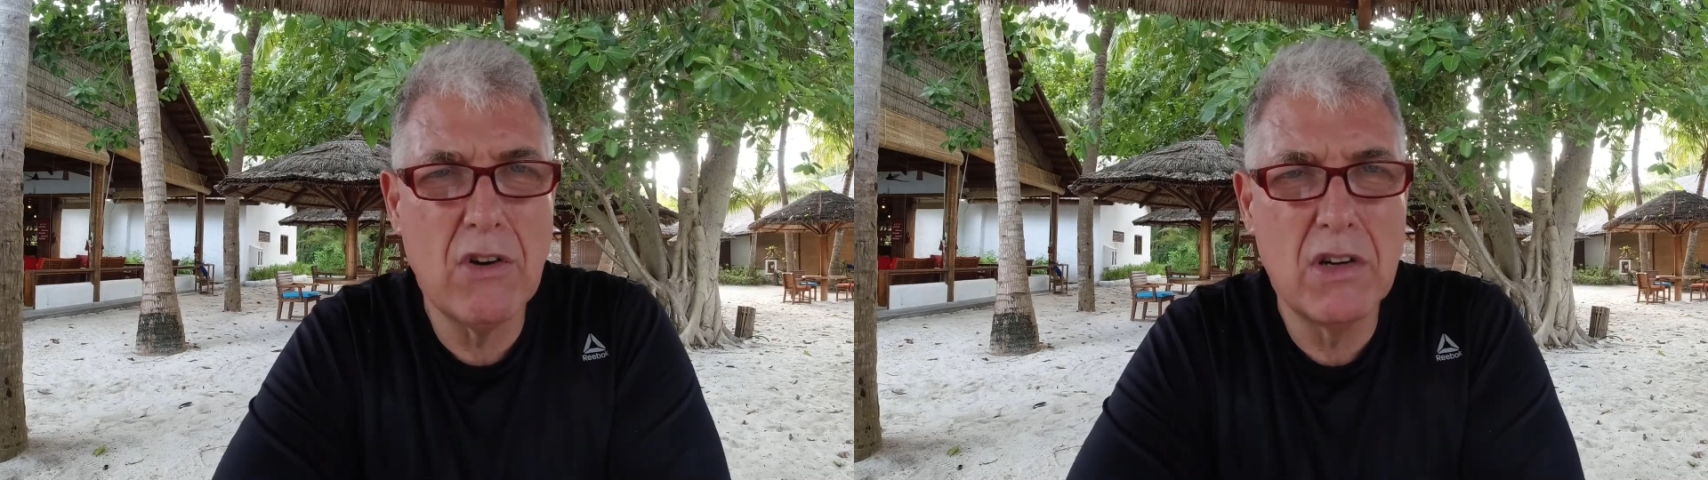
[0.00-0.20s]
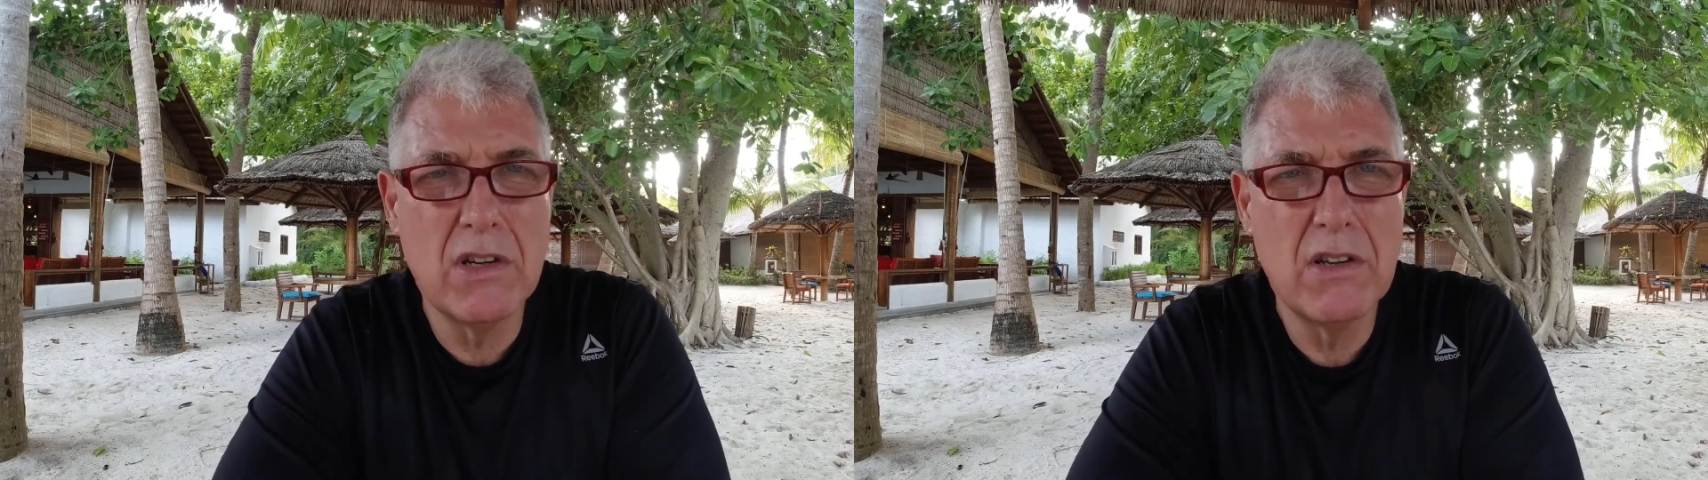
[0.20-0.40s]

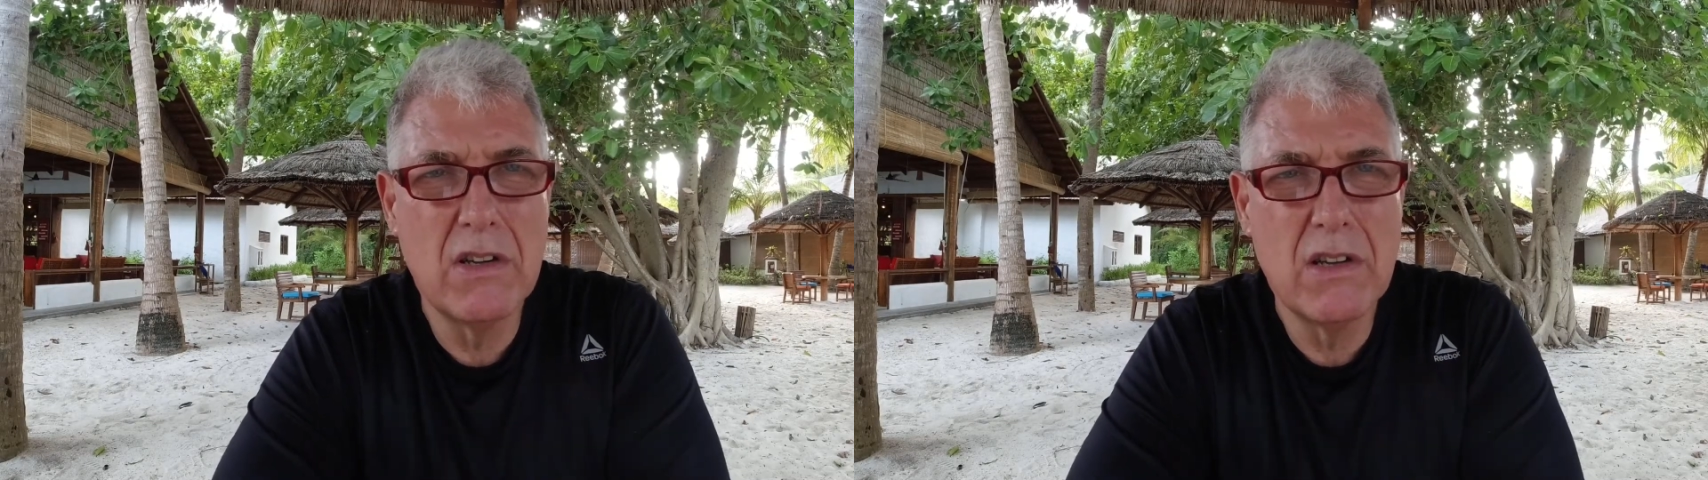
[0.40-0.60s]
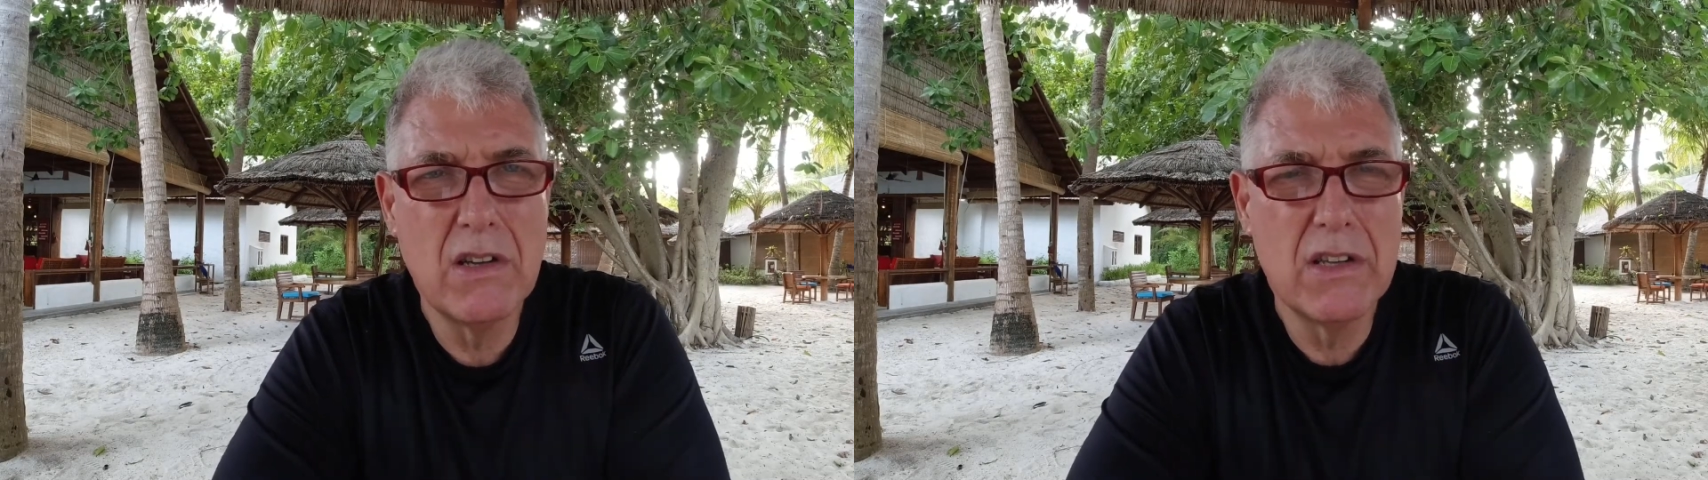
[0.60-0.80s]
on,
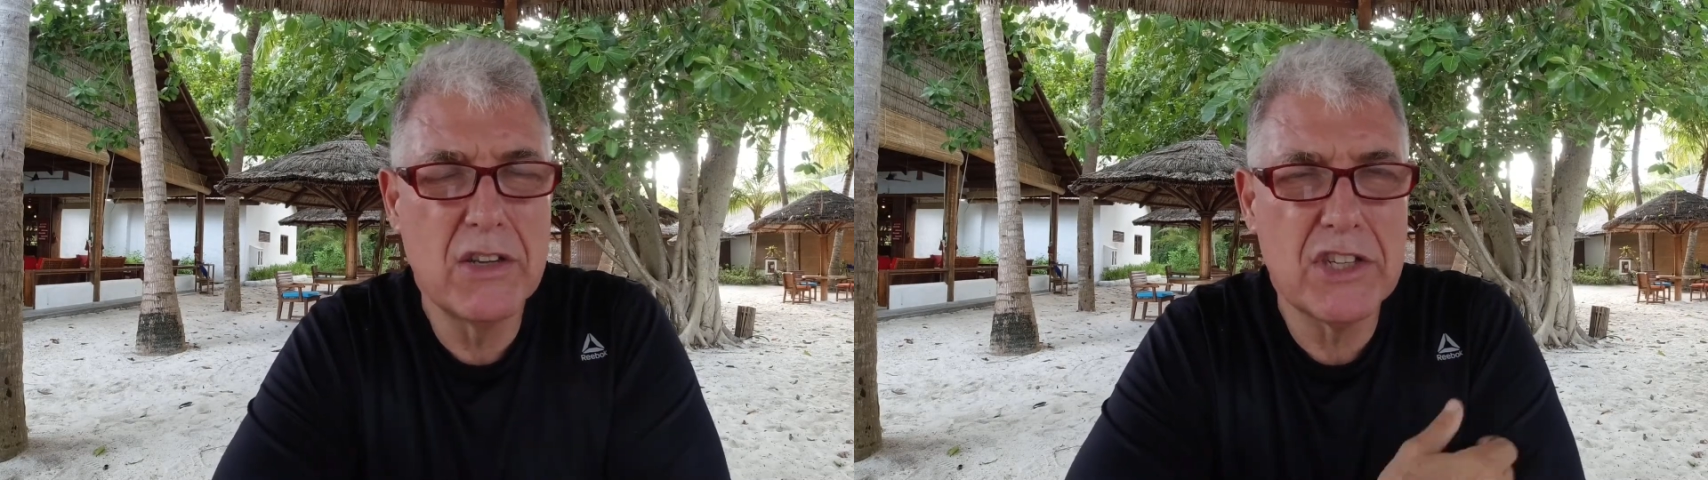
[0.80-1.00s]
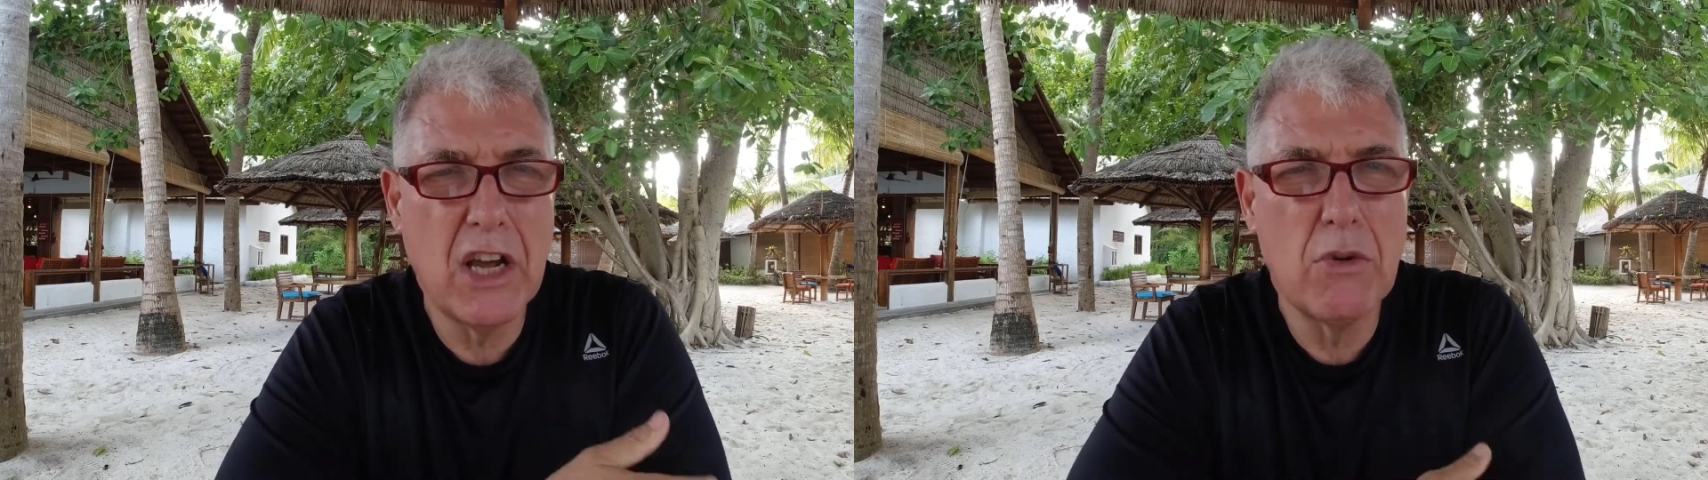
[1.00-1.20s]
you
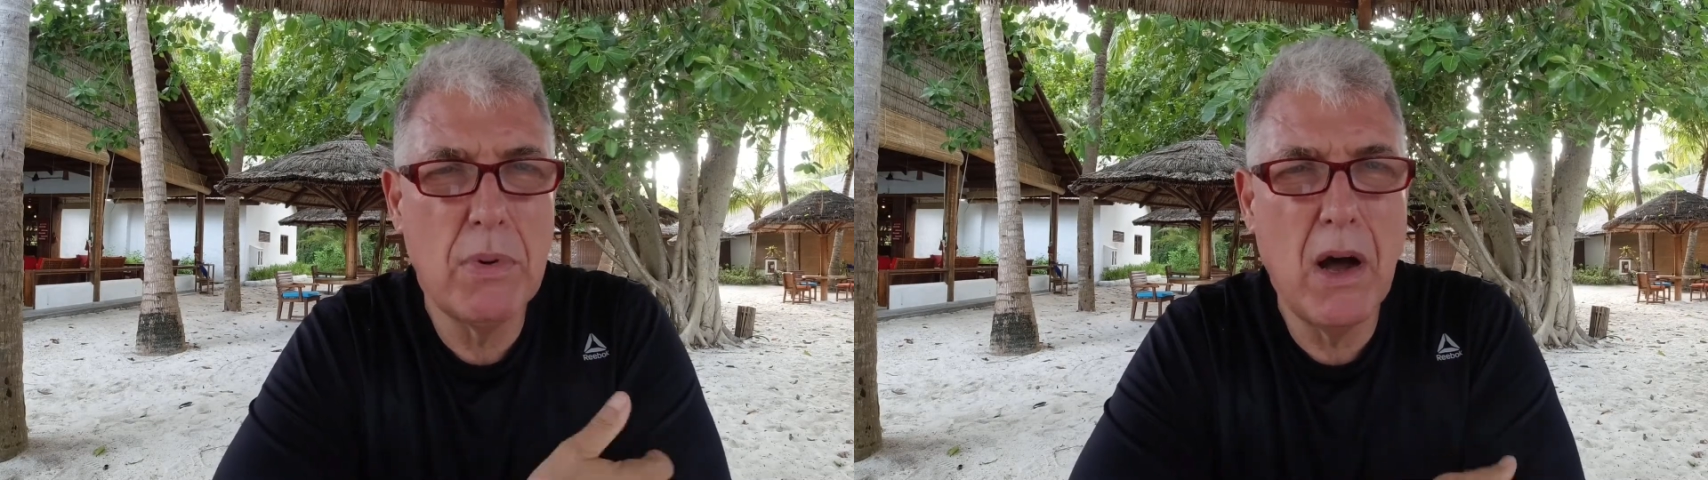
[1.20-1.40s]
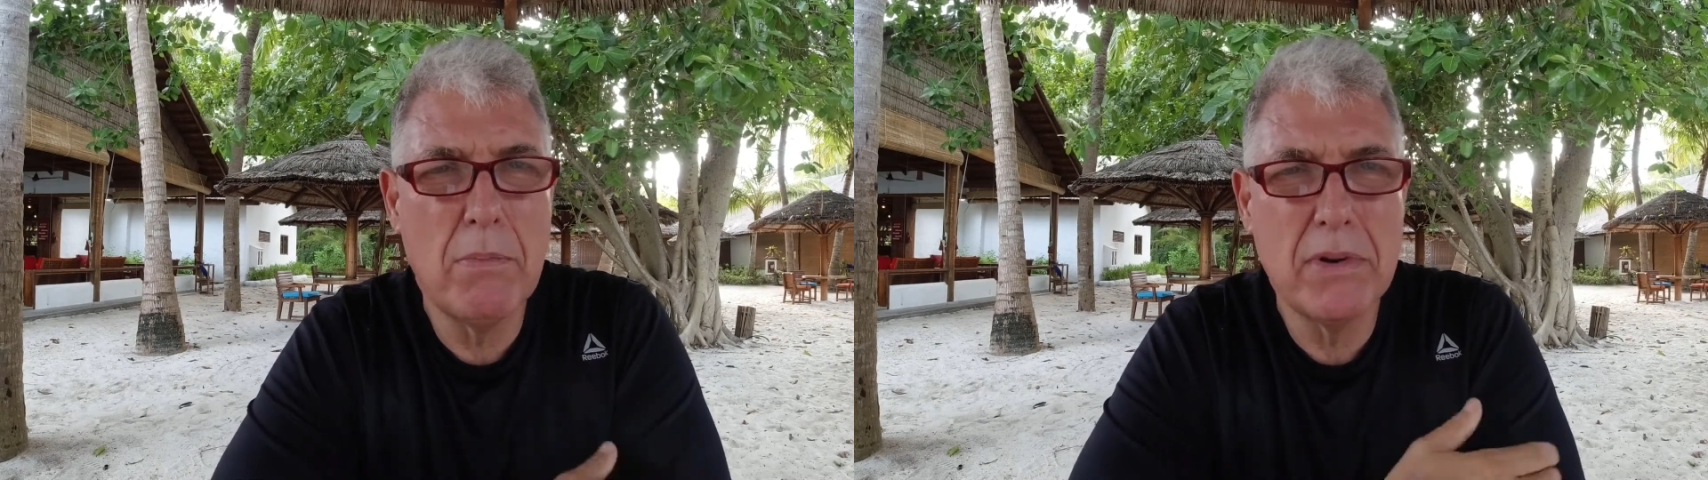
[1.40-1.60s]
soap
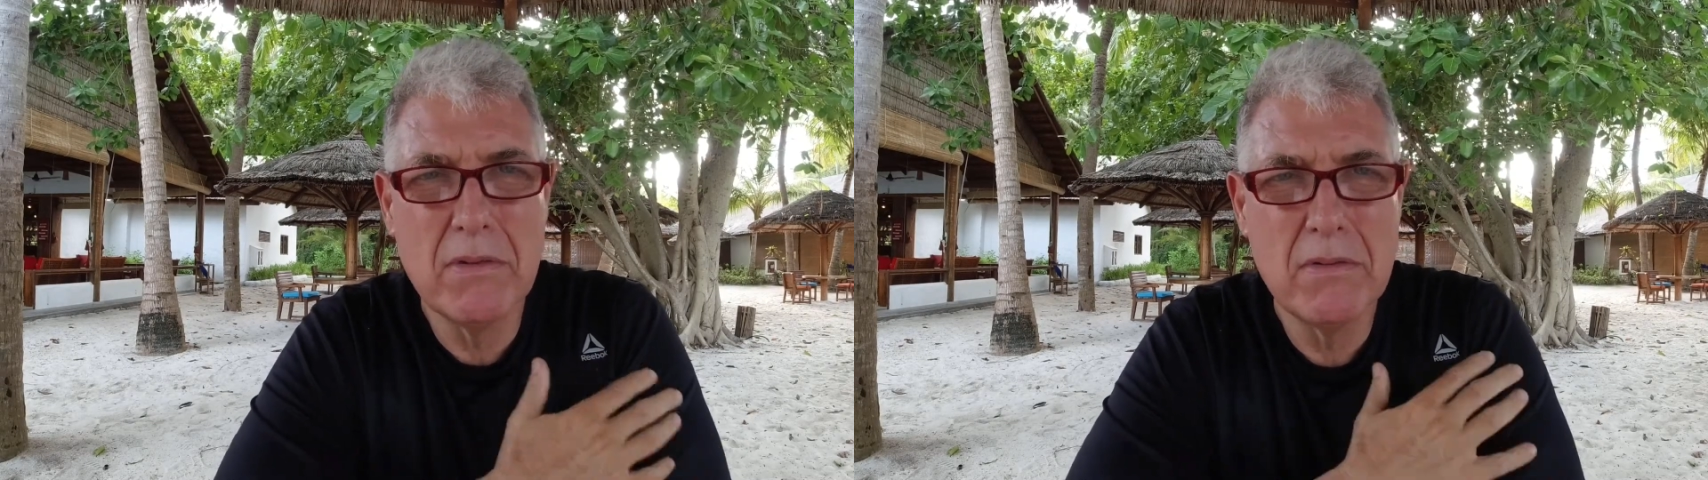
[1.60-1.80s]
up,